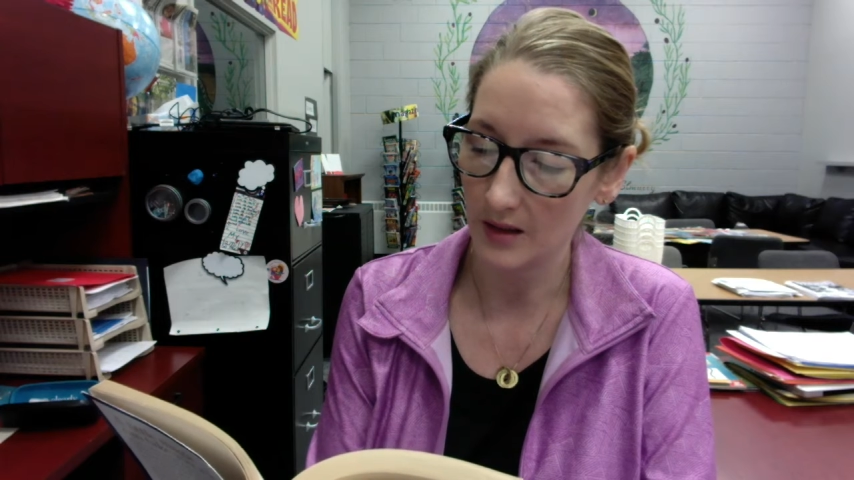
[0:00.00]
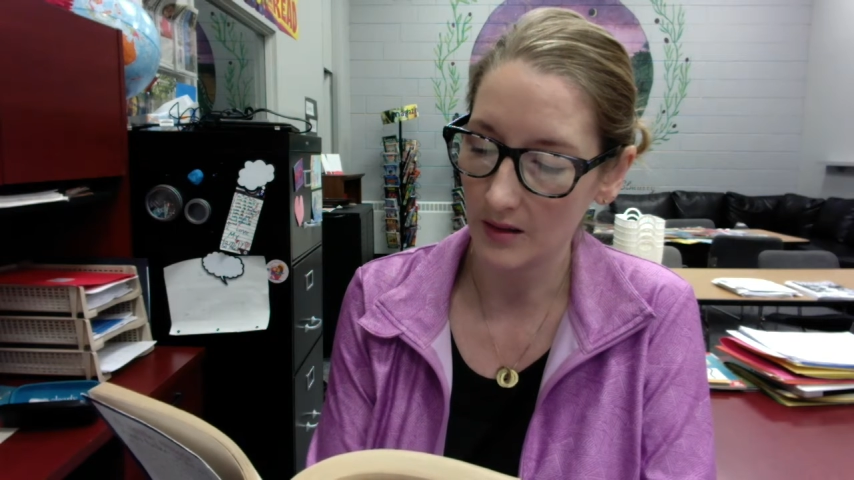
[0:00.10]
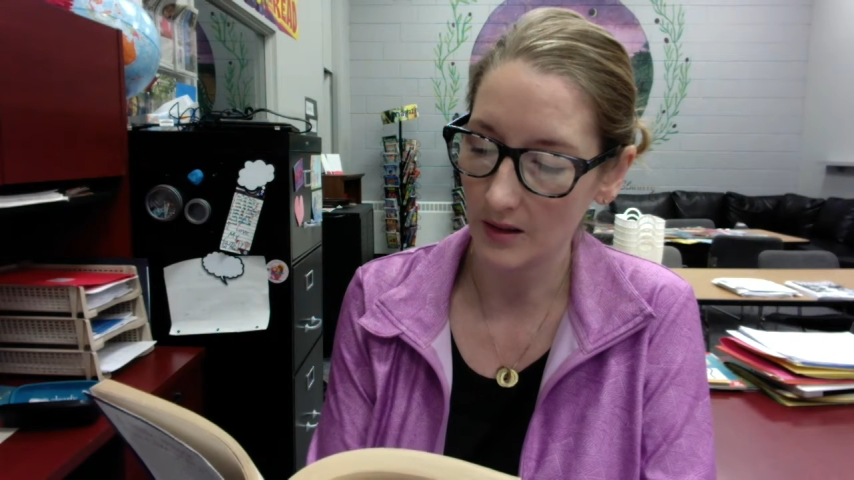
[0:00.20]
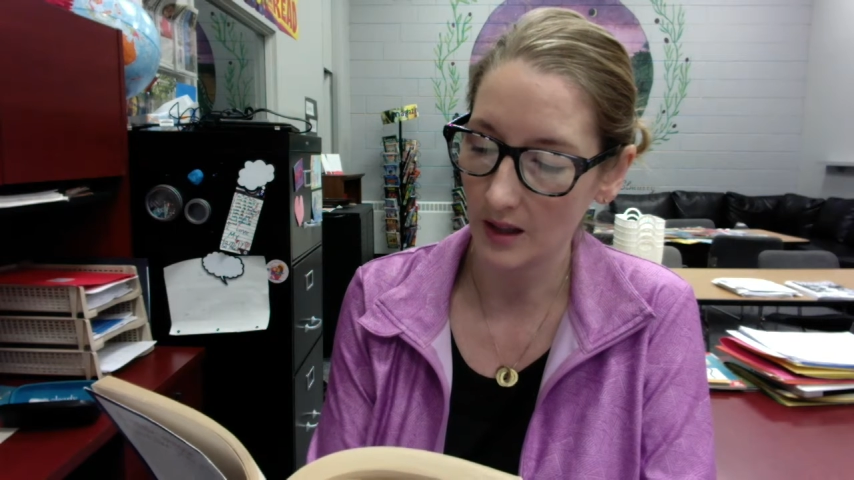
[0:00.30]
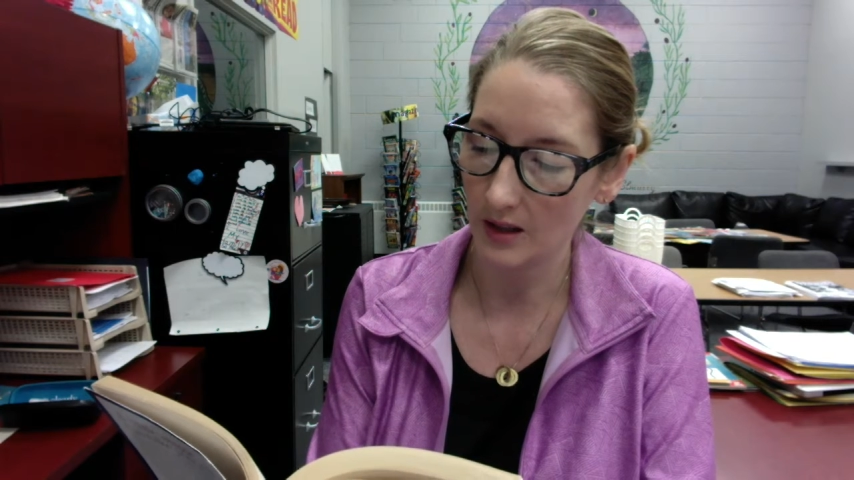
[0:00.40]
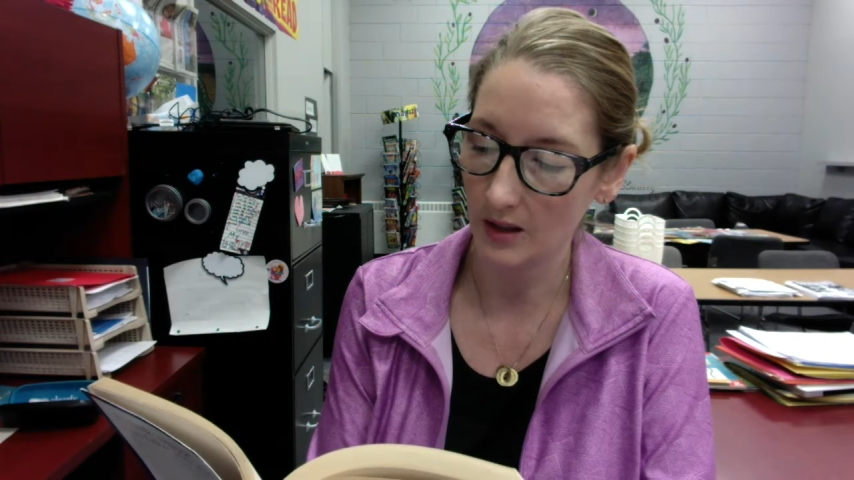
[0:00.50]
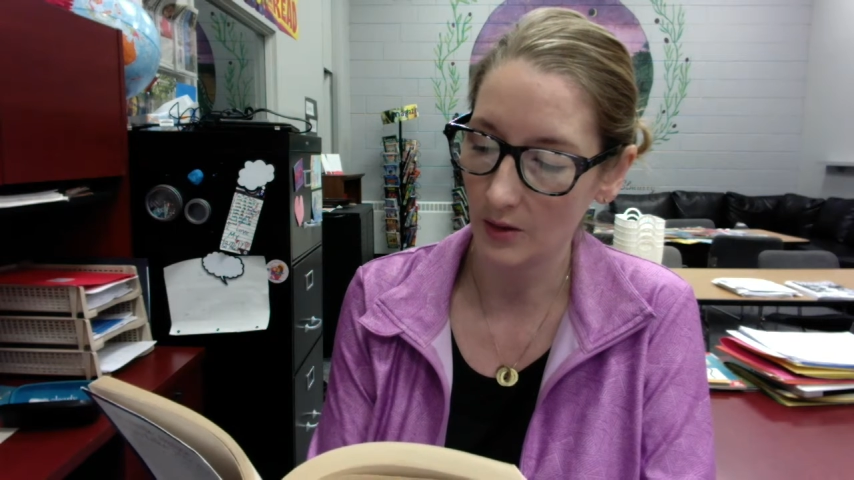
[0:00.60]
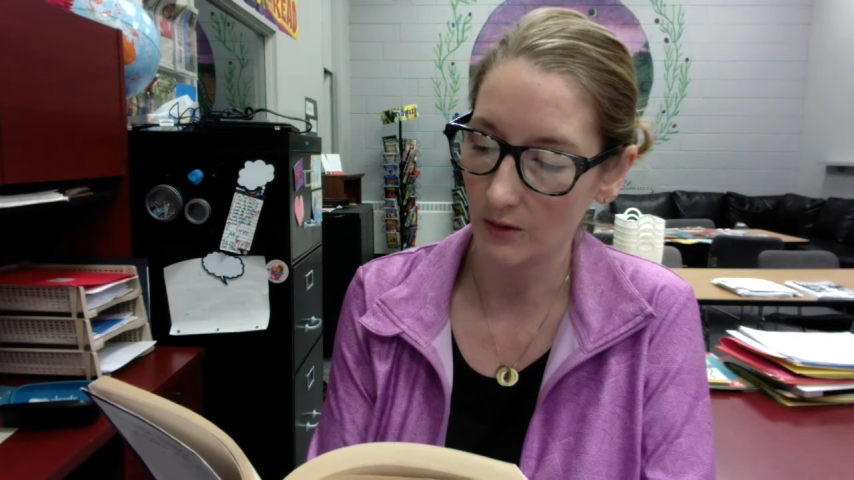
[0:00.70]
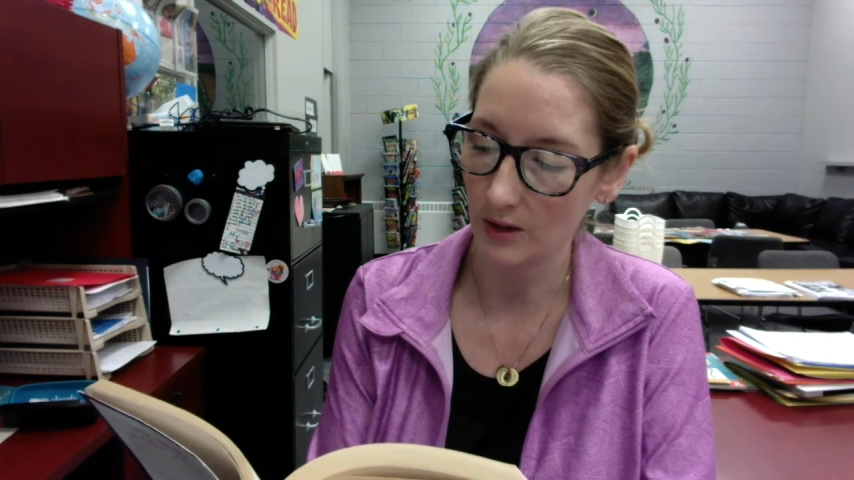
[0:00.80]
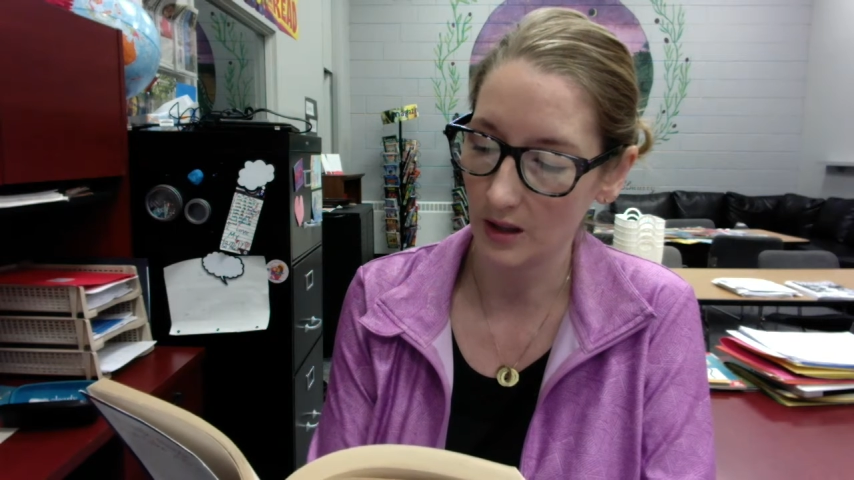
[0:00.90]
scuttling
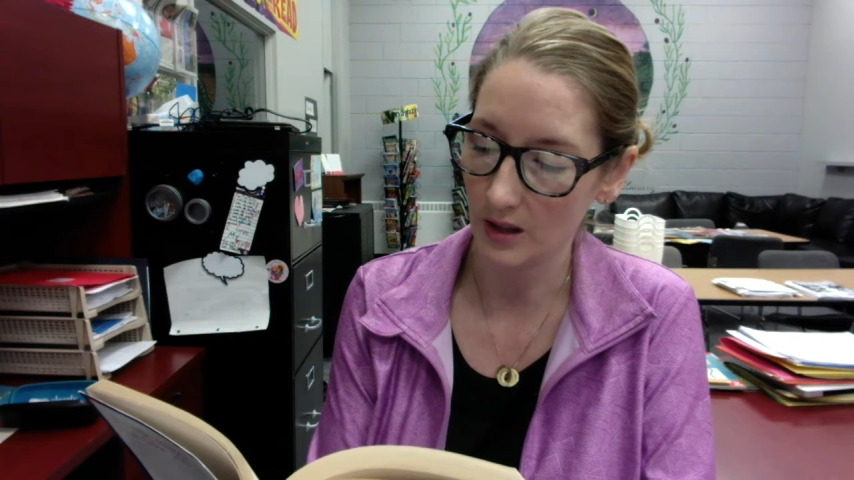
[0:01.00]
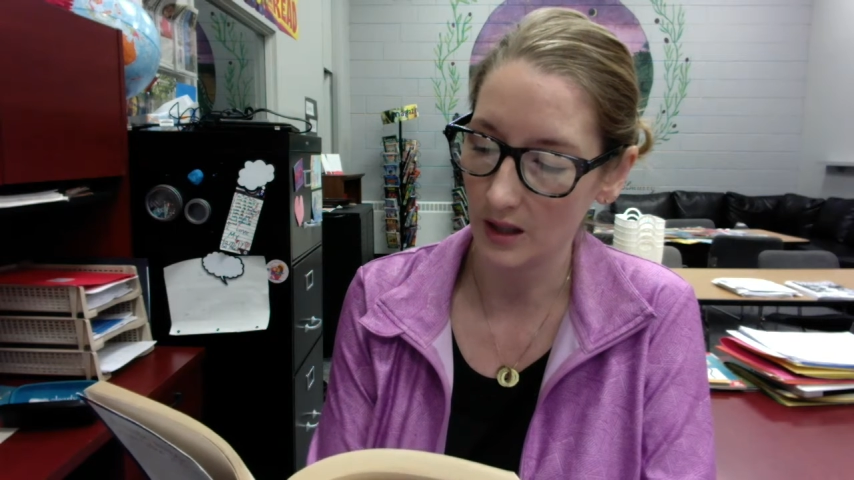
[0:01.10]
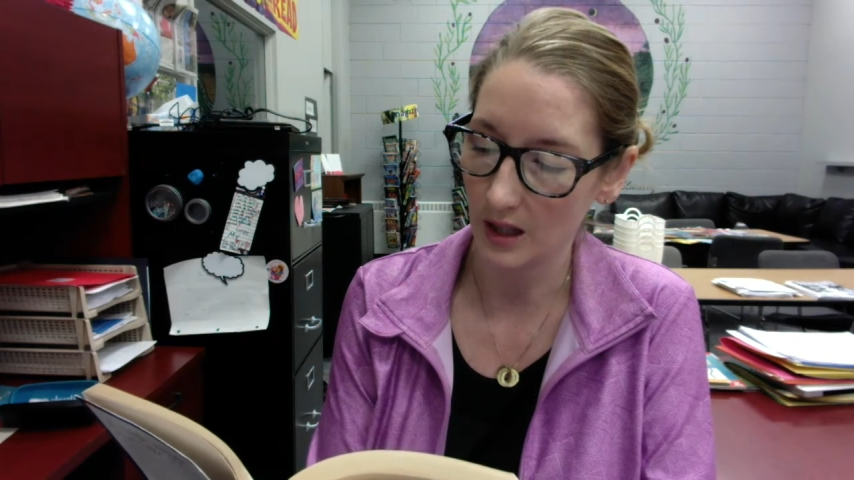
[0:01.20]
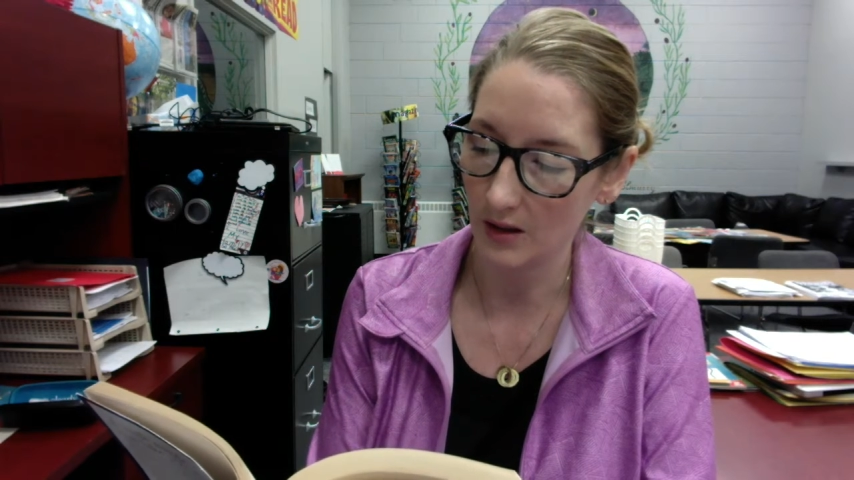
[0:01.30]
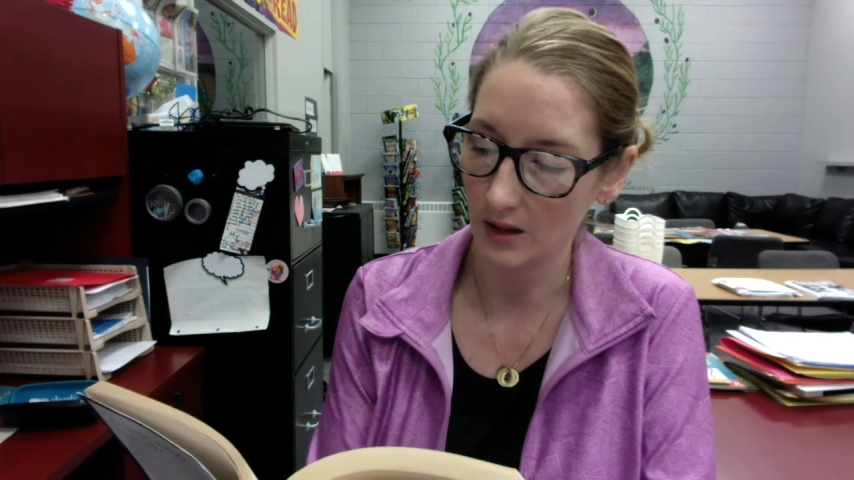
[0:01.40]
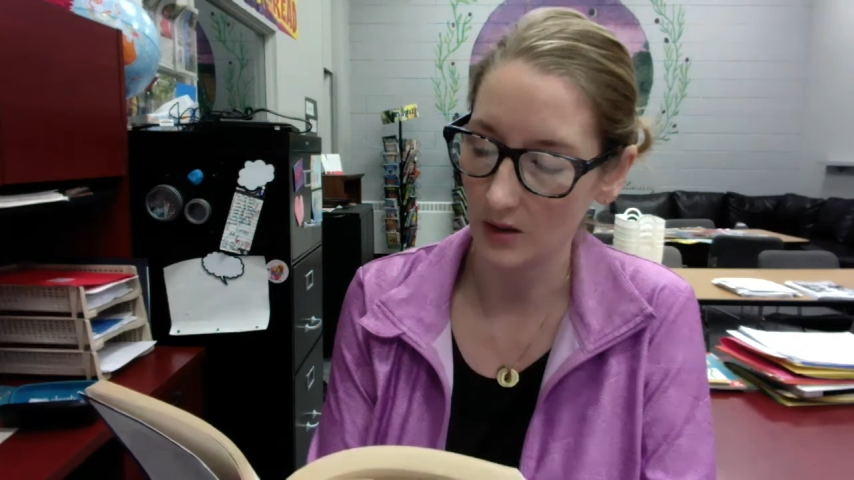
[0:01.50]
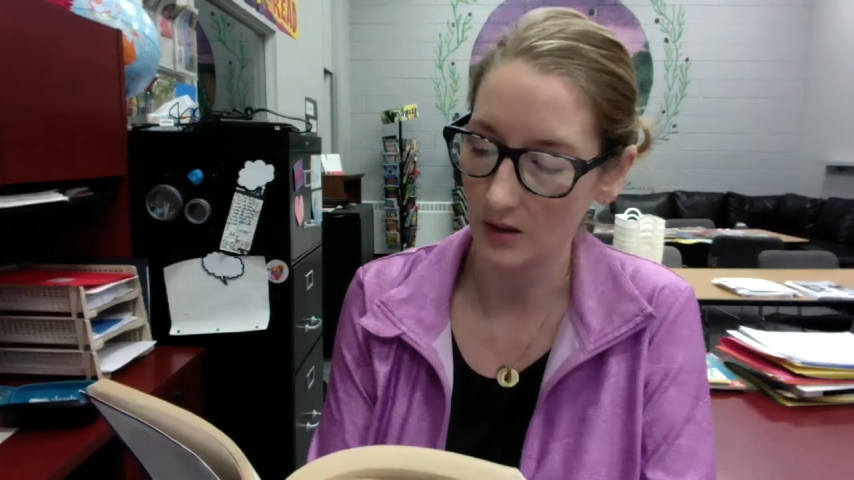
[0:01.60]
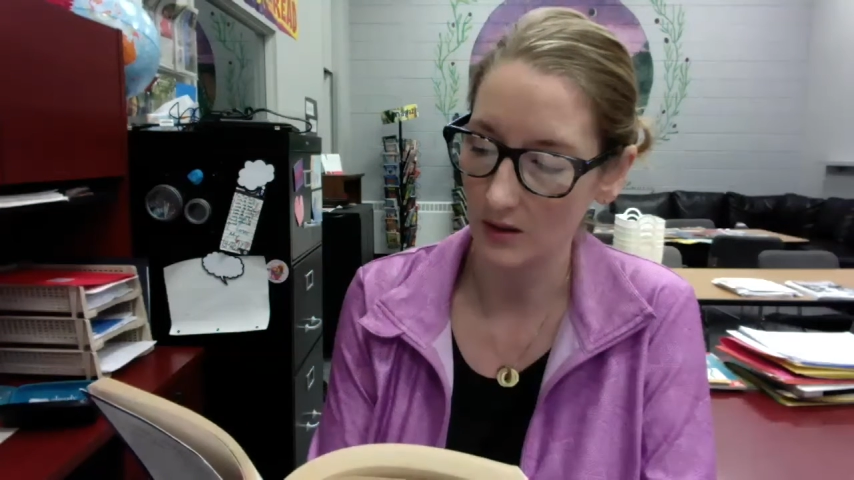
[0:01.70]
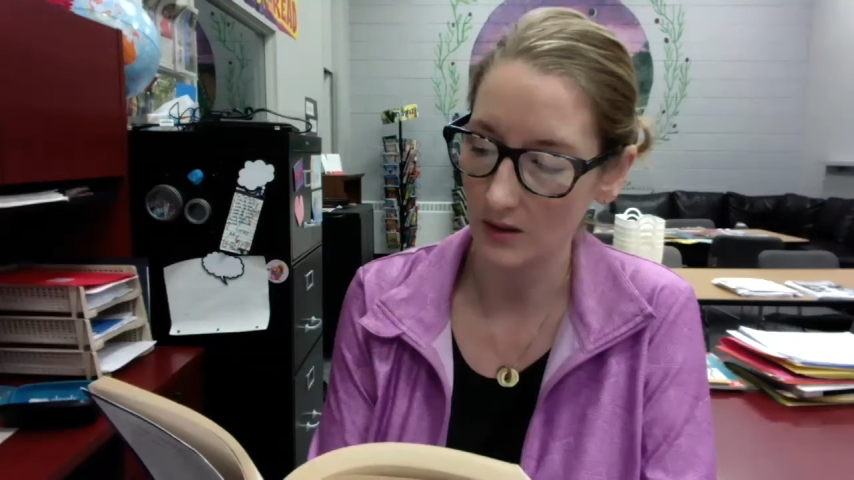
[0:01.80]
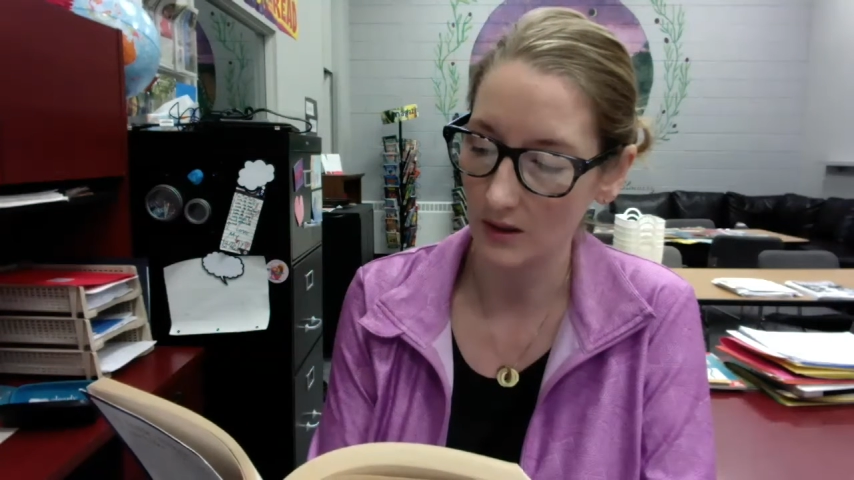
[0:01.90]
over to the tunnel
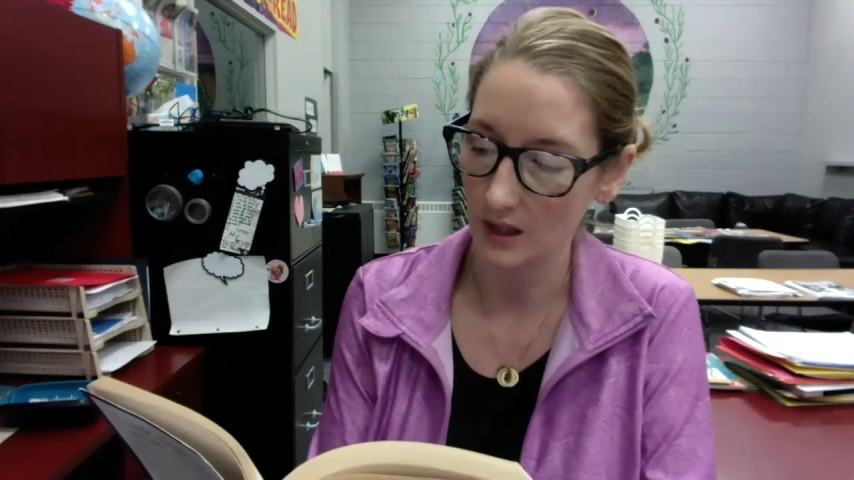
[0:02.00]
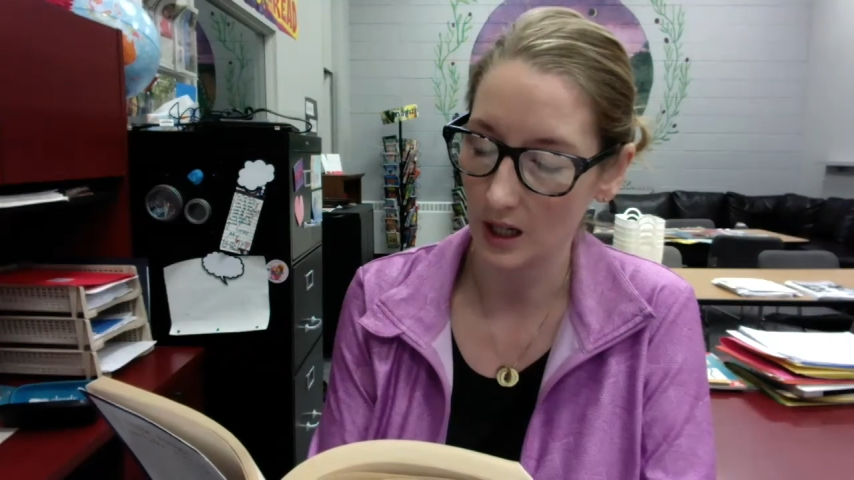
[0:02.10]
entrance.